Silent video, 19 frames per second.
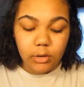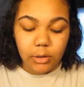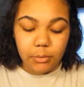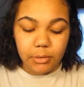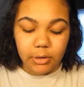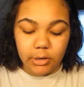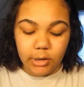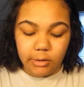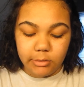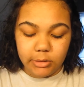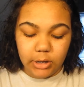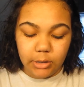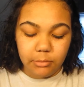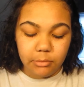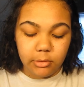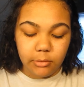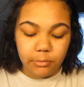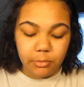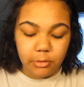I mean, I was
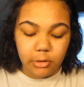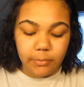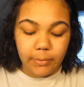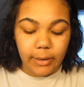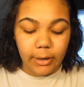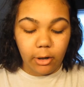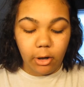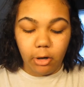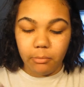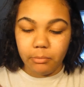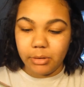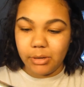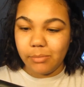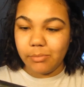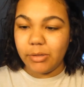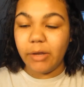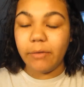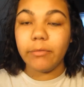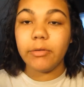able to put it back on, but
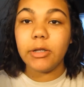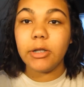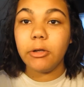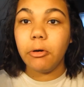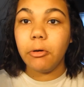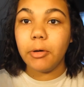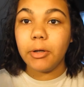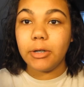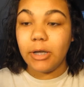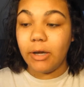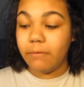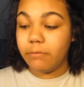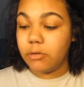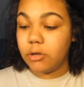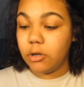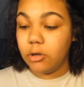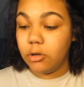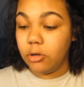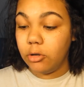I'm definitely going to have
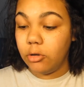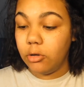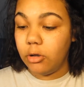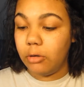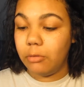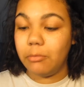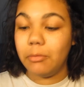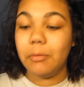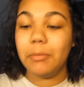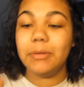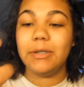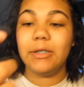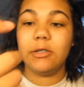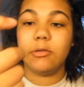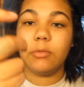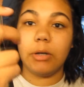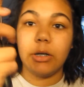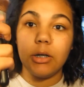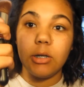to glue, oh, it was
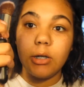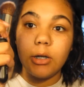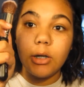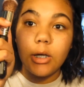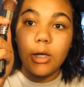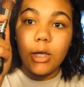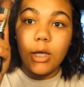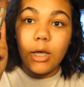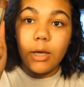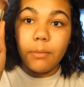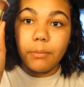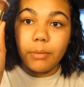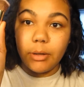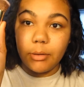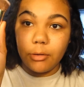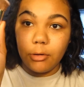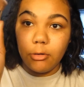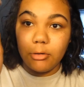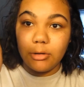this one, but
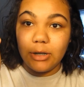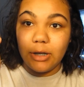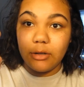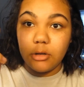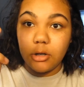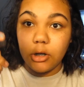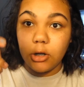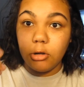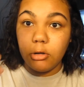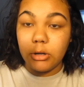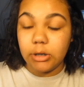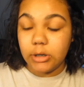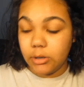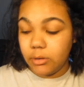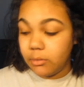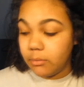I'm going to have to glue it